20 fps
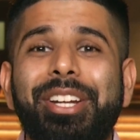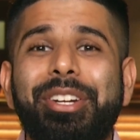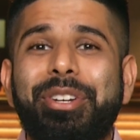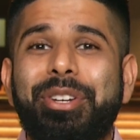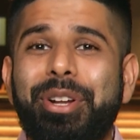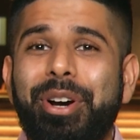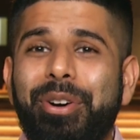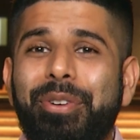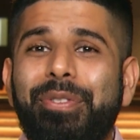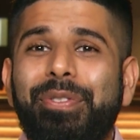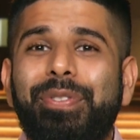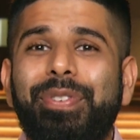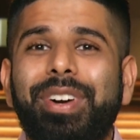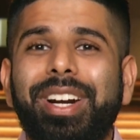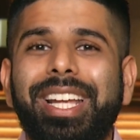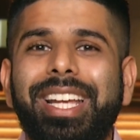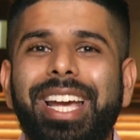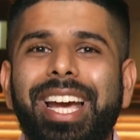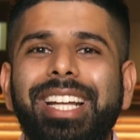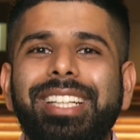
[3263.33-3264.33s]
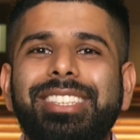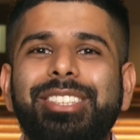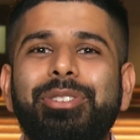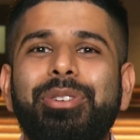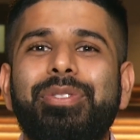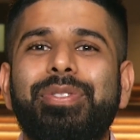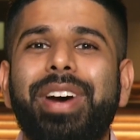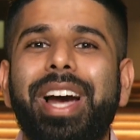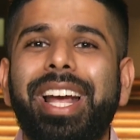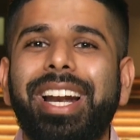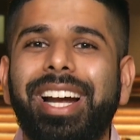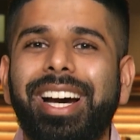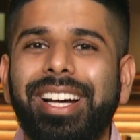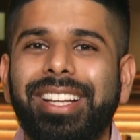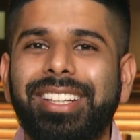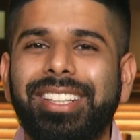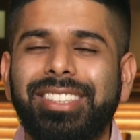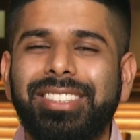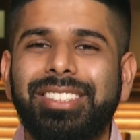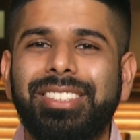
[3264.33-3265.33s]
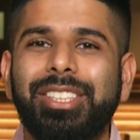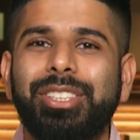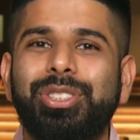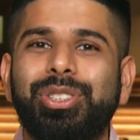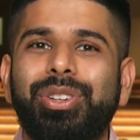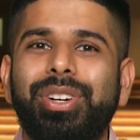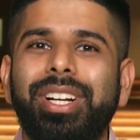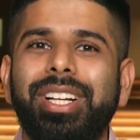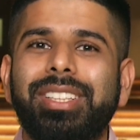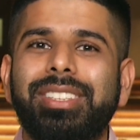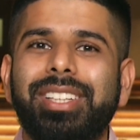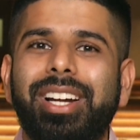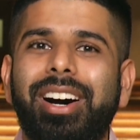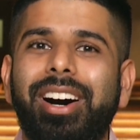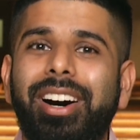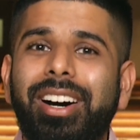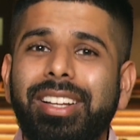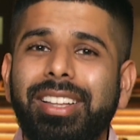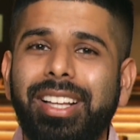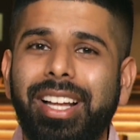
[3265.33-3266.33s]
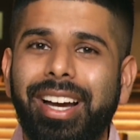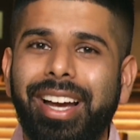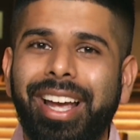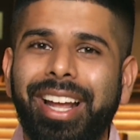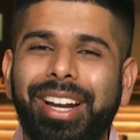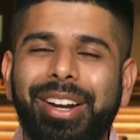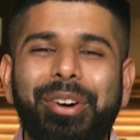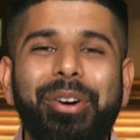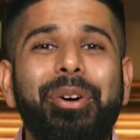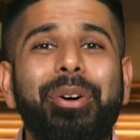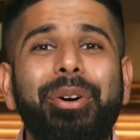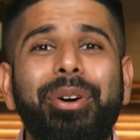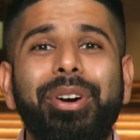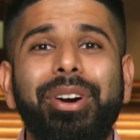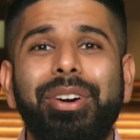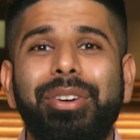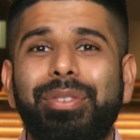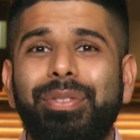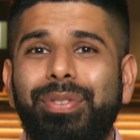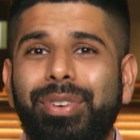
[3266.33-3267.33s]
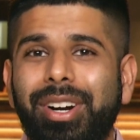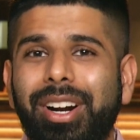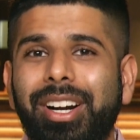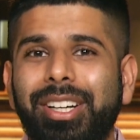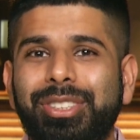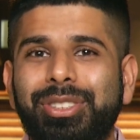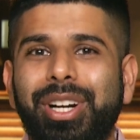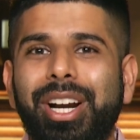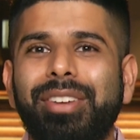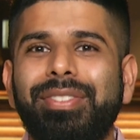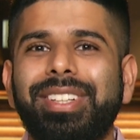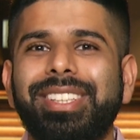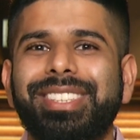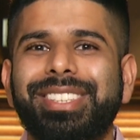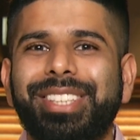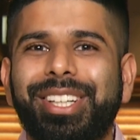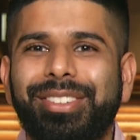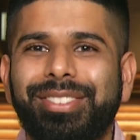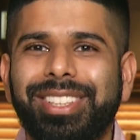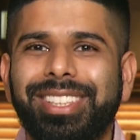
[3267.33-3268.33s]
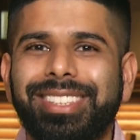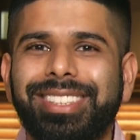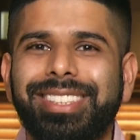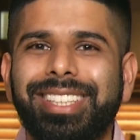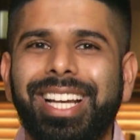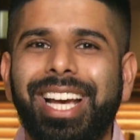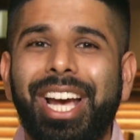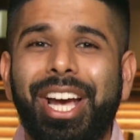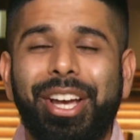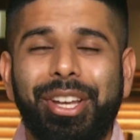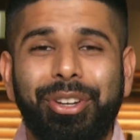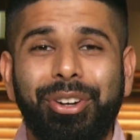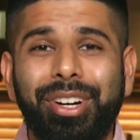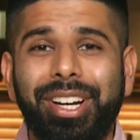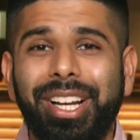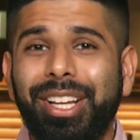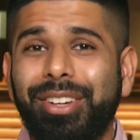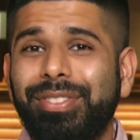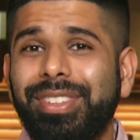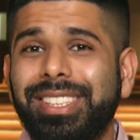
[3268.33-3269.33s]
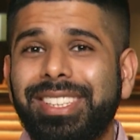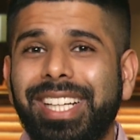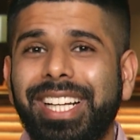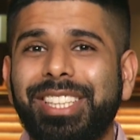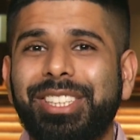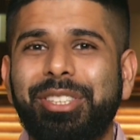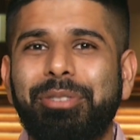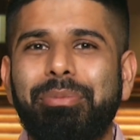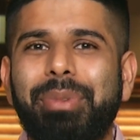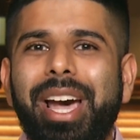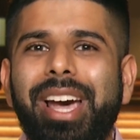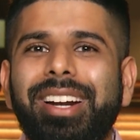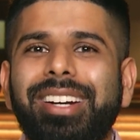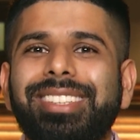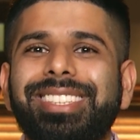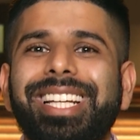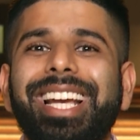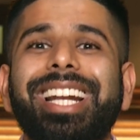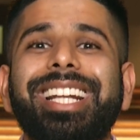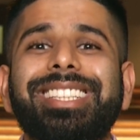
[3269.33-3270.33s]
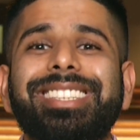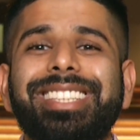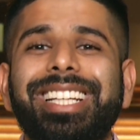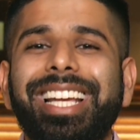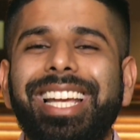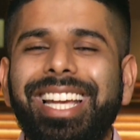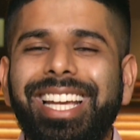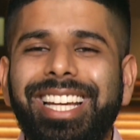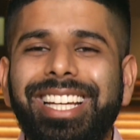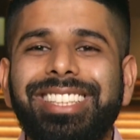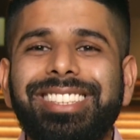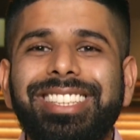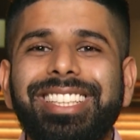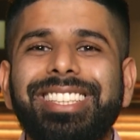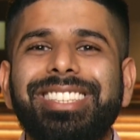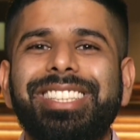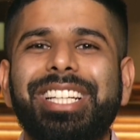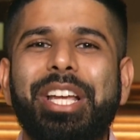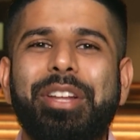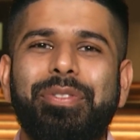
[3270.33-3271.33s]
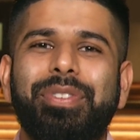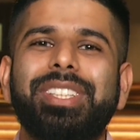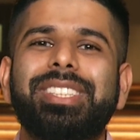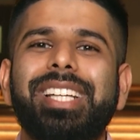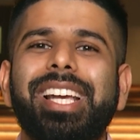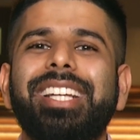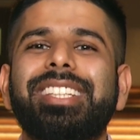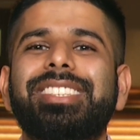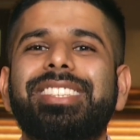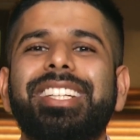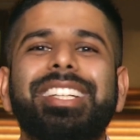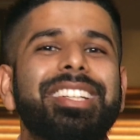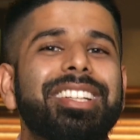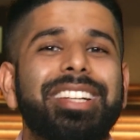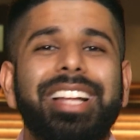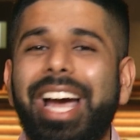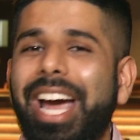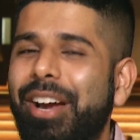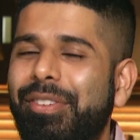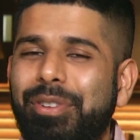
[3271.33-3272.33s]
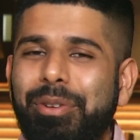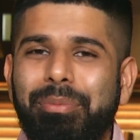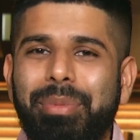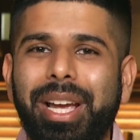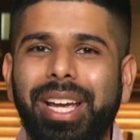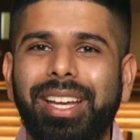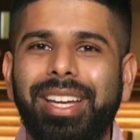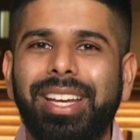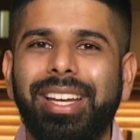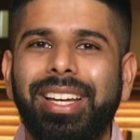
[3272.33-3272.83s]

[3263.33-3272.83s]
Don't forget to invite others to join us online or for our drive-in service. Your invitation matters and it's the easiest invitation you'll ever make.